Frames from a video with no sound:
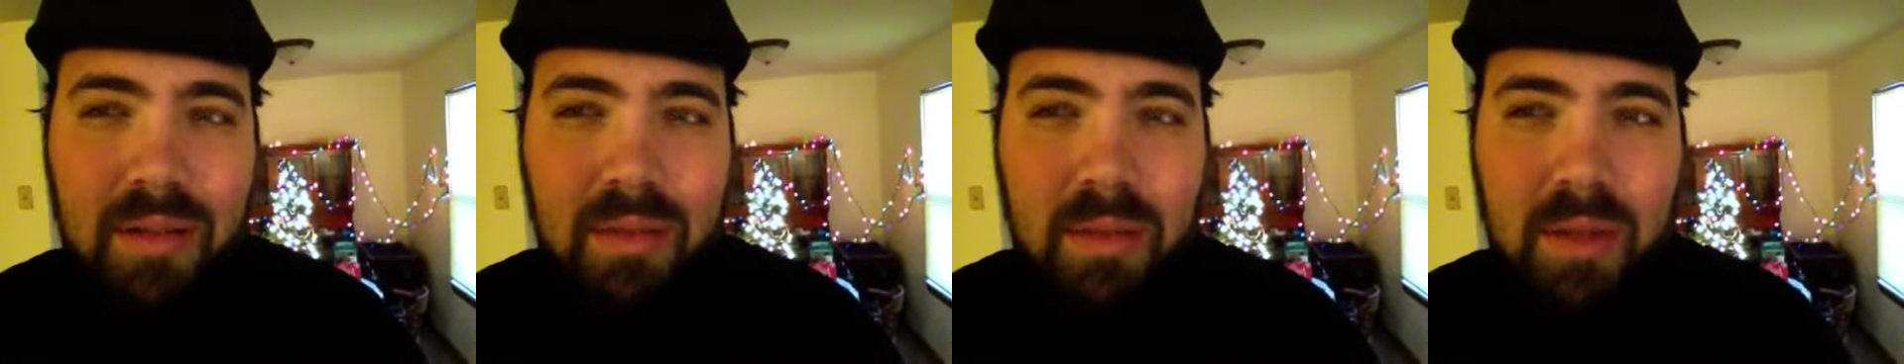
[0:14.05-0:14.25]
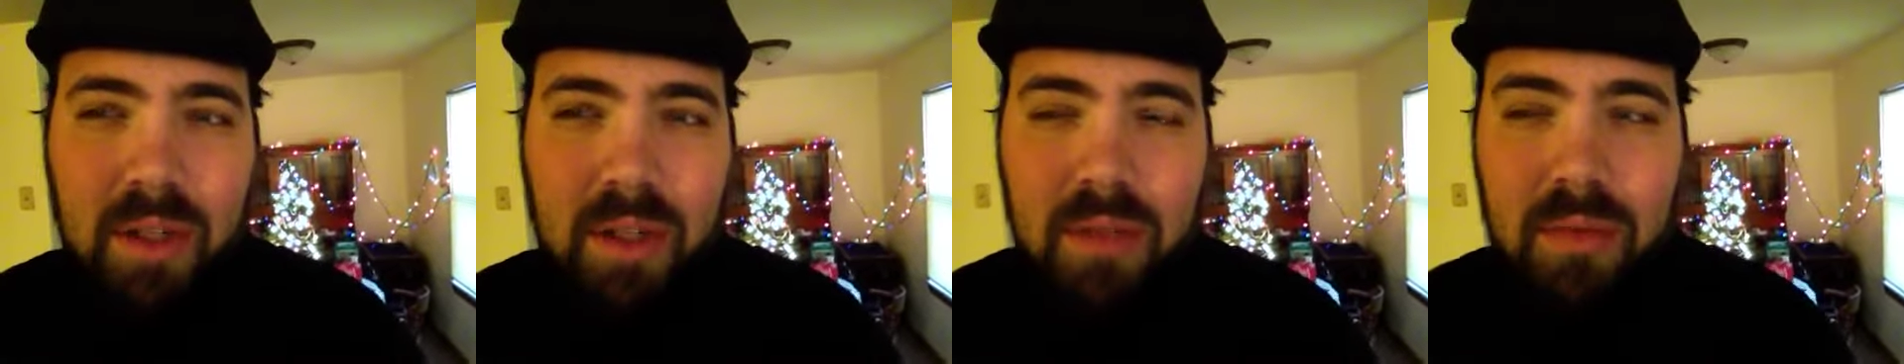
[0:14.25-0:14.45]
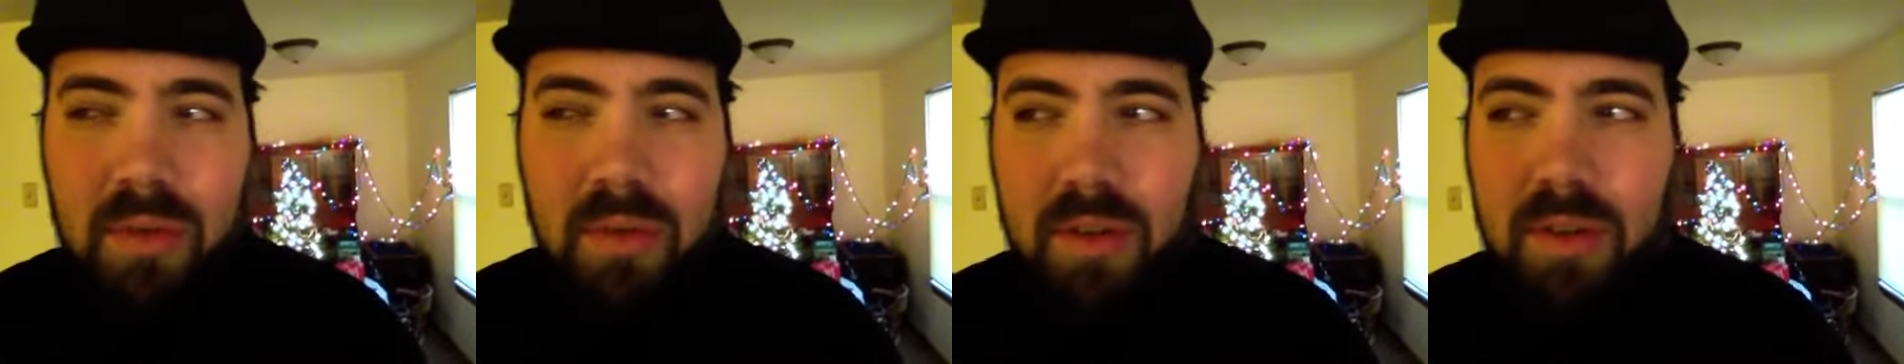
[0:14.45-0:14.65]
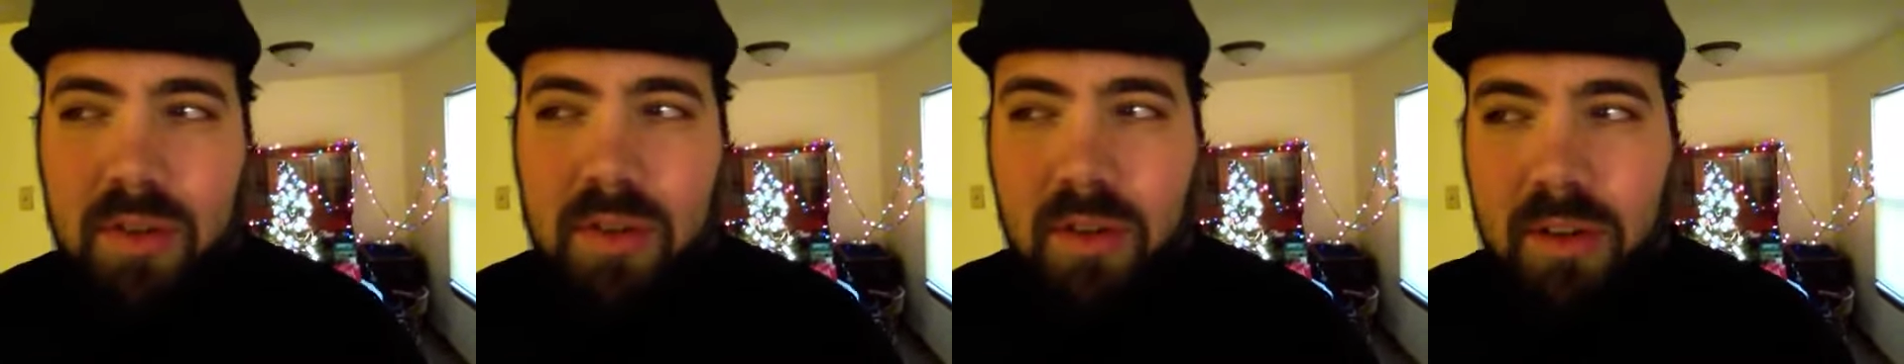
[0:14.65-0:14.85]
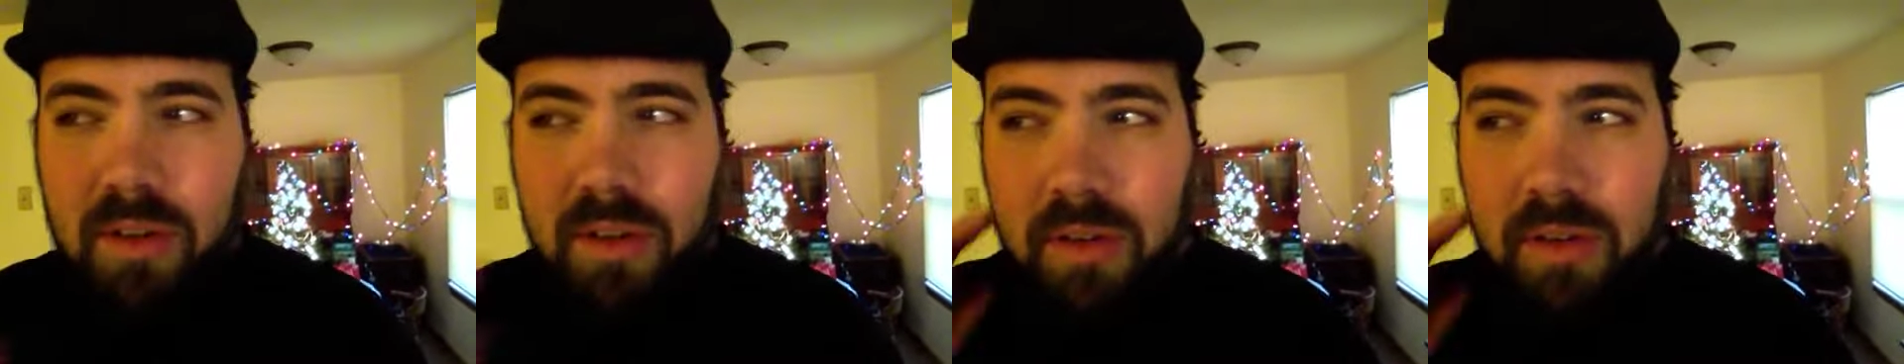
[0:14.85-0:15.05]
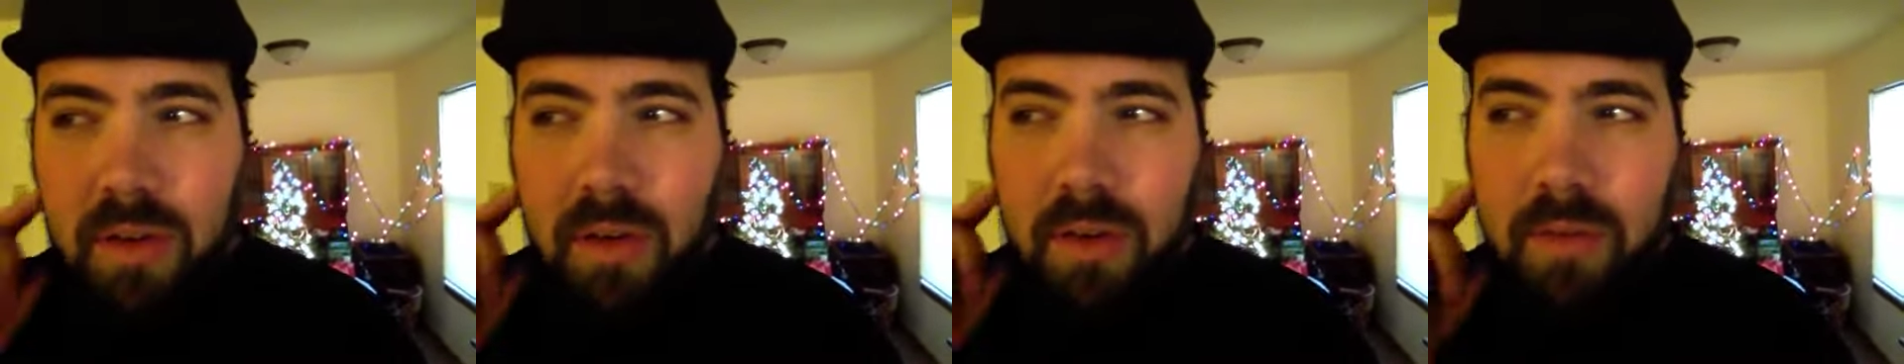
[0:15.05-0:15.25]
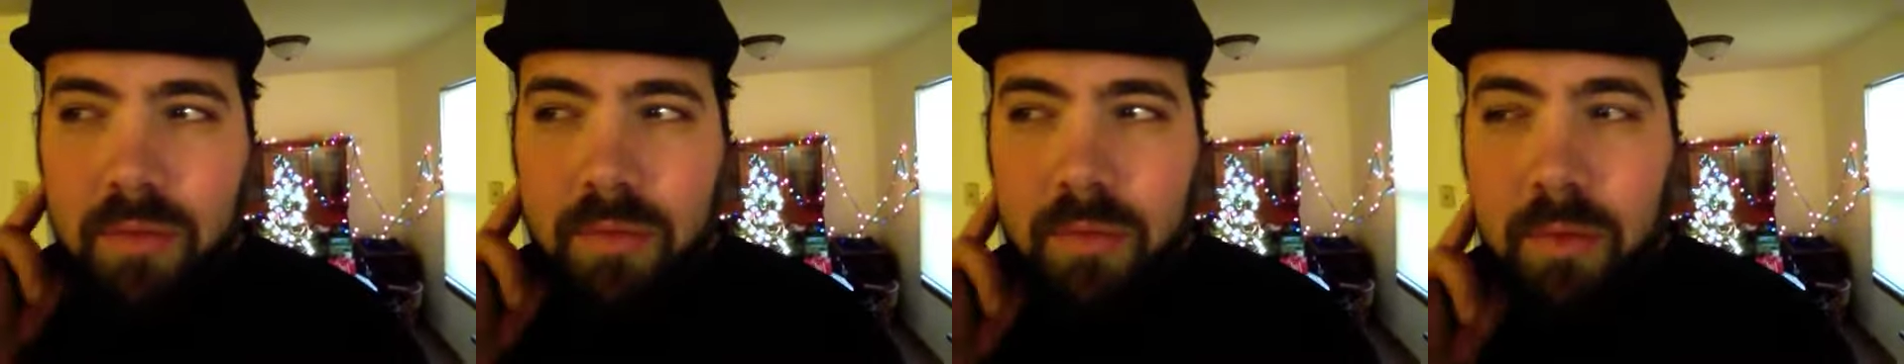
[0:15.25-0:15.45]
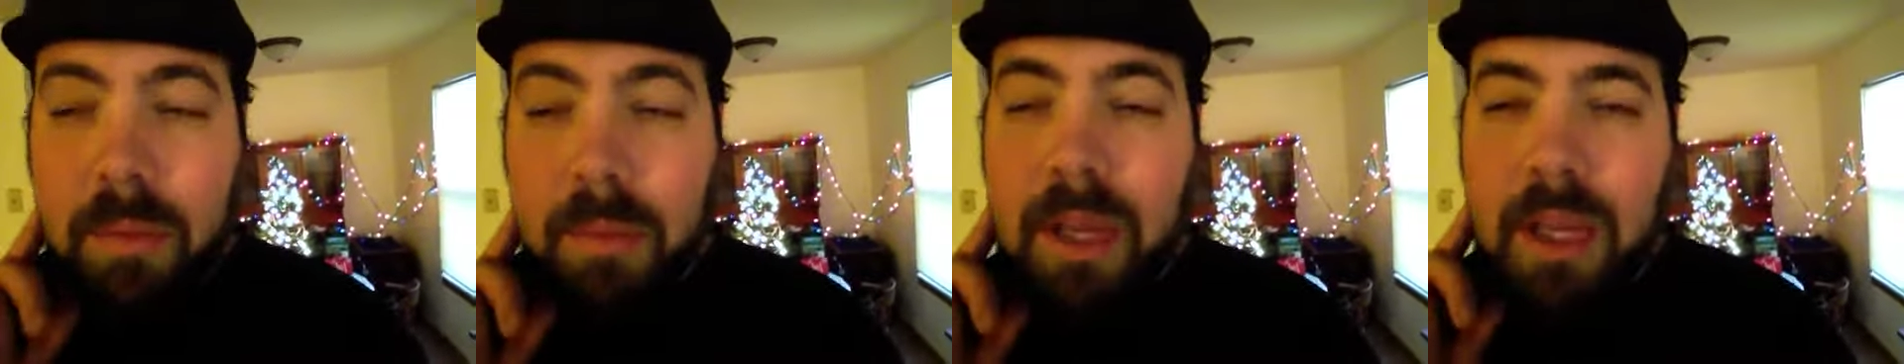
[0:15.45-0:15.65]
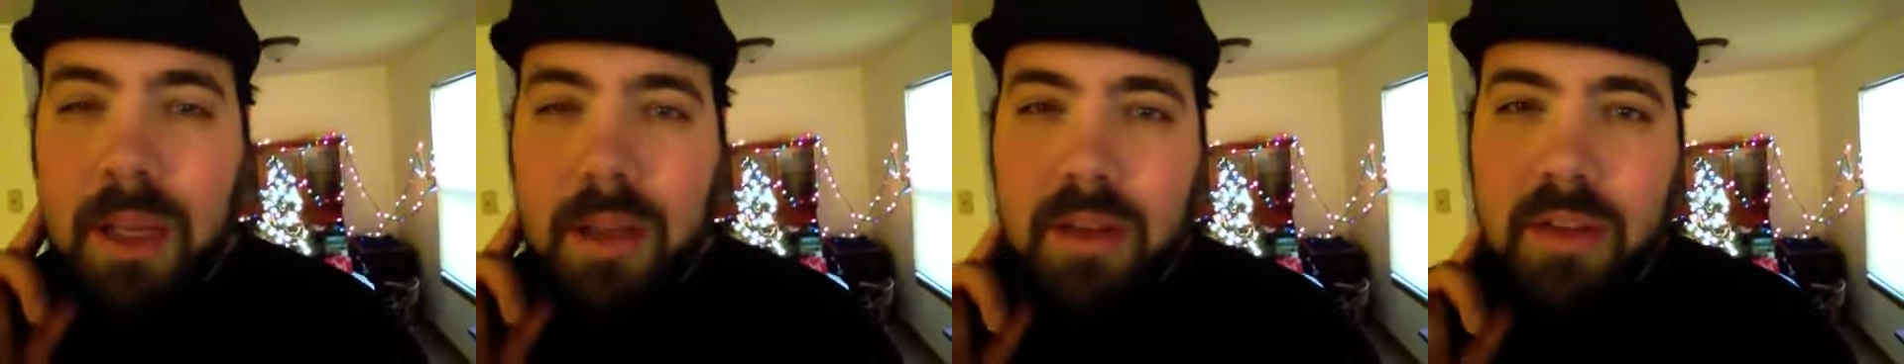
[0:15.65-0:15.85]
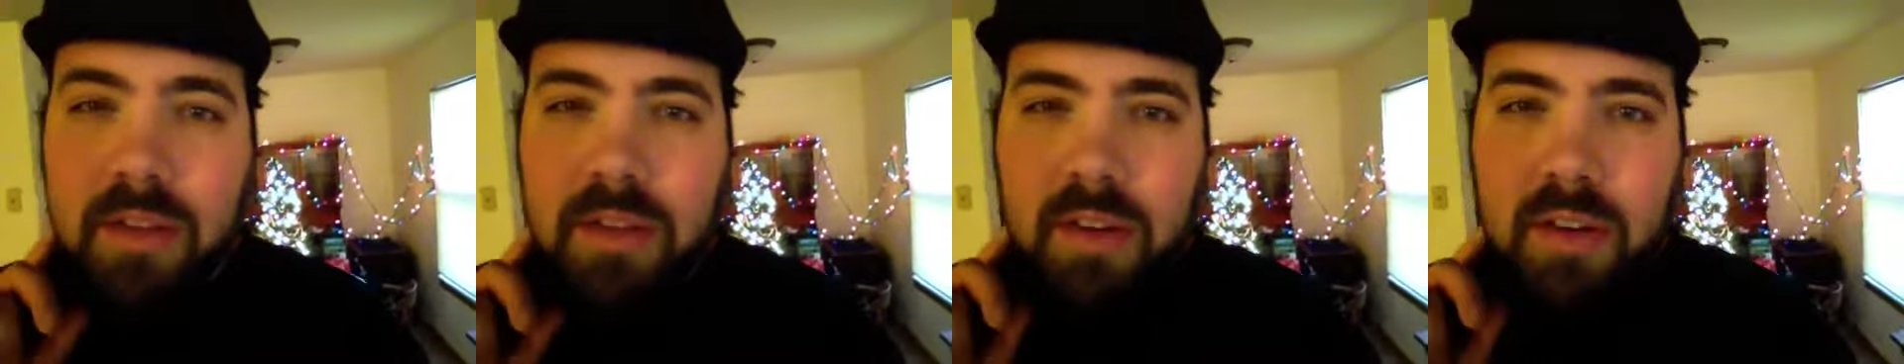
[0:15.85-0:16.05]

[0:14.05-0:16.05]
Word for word: which, which start you know for me it